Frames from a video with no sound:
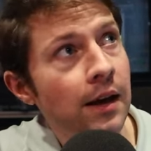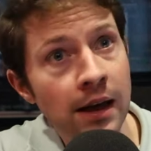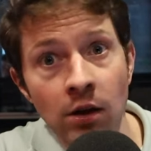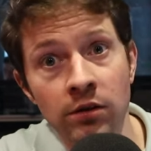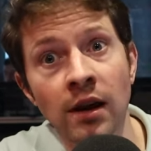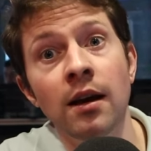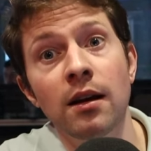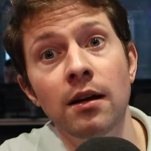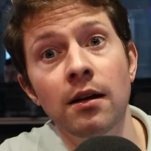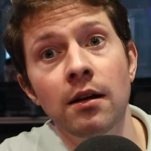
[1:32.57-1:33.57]
He got done.
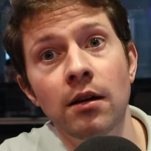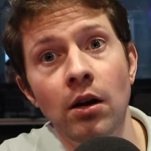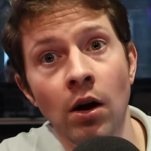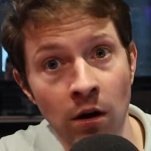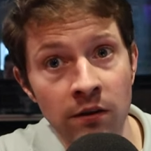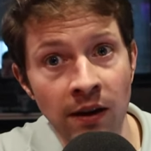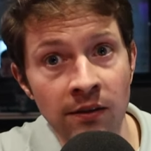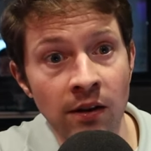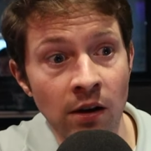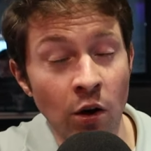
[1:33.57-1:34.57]

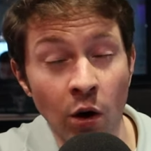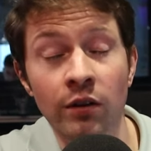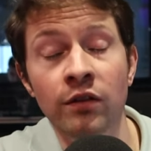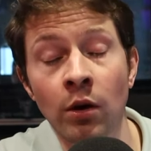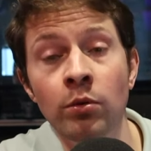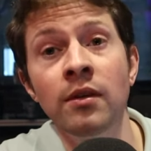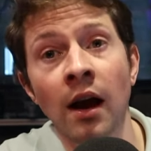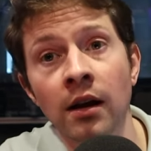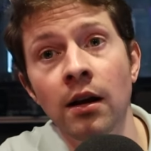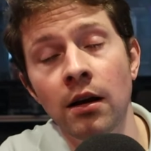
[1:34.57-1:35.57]
Arteta got so
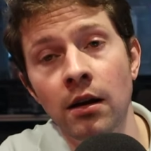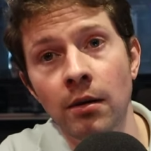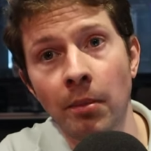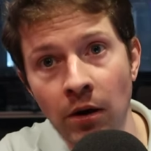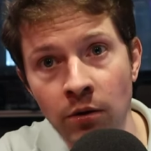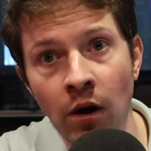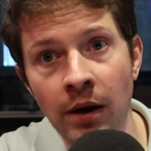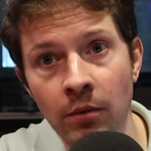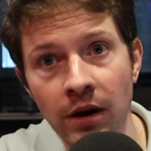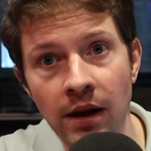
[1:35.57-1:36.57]
done by Unai
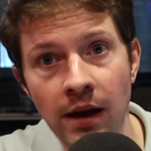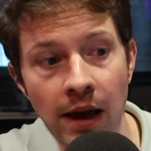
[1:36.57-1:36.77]
Emery.